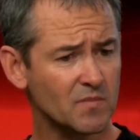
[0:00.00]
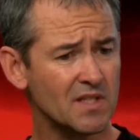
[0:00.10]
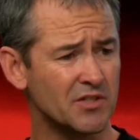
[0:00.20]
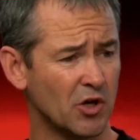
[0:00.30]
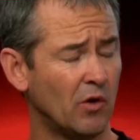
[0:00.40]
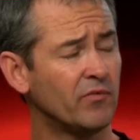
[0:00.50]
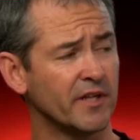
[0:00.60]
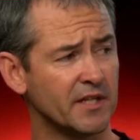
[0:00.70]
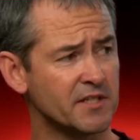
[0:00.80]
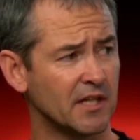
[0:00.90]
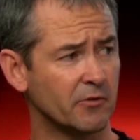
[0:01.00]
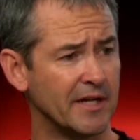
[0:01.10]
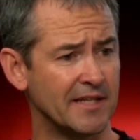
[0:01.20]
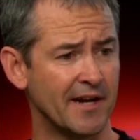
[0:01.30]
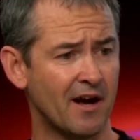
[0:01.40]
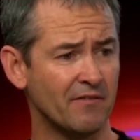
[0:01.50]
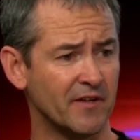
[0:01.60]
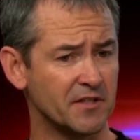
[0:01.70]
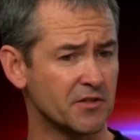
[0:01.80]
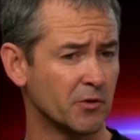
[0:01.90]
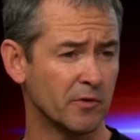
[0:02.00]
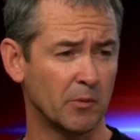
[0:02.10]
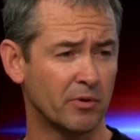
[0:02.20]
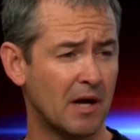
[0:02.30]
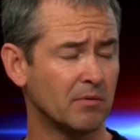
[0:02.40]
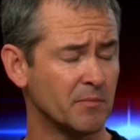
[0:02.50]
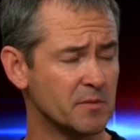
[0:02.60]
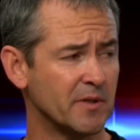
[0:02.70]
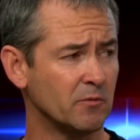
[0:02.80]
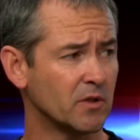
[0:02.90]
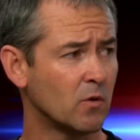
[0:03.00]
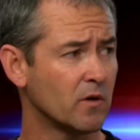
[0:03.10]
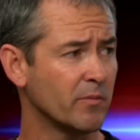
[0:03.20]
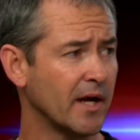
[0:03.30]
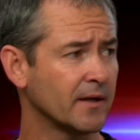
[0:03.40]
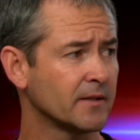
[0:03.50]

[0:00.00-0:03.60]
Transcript: to hopefully accelerate that offense. Their real problem has been with quarterback.